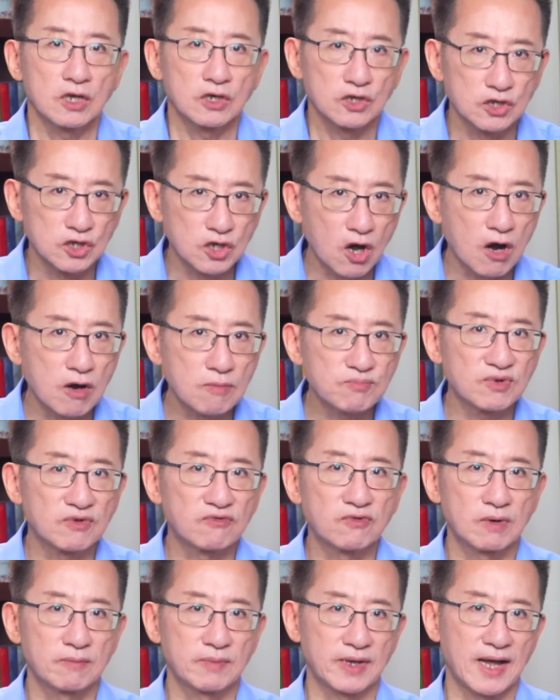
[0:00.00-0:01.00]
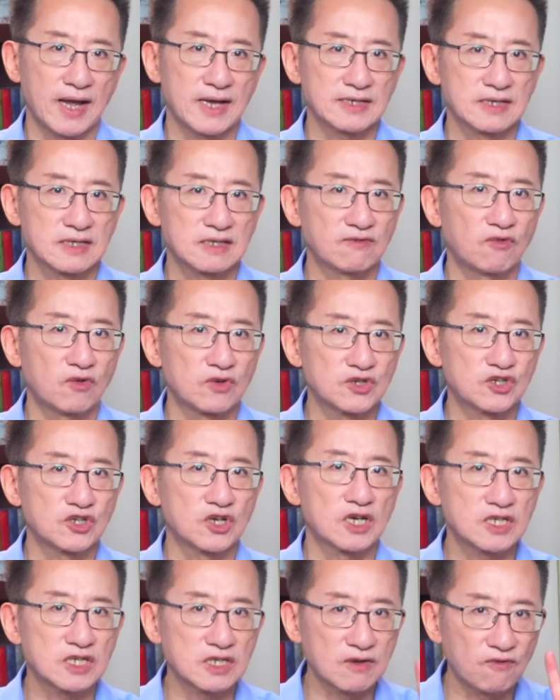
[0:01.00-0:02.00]
non-performing assets for
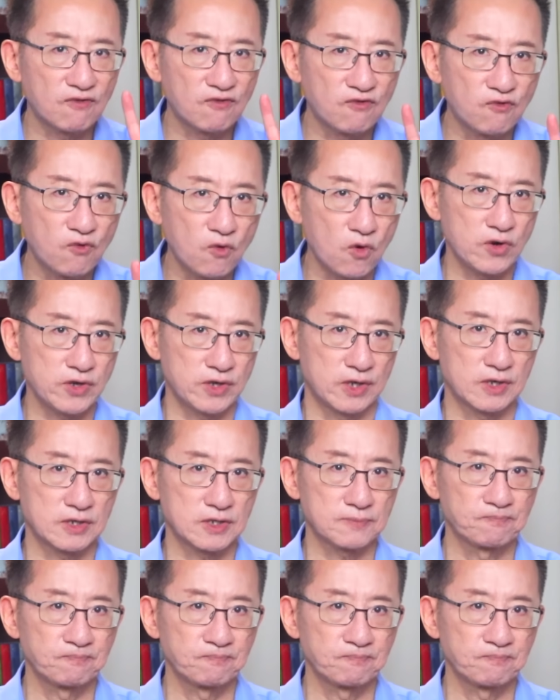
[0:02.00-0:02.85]
just 4 years.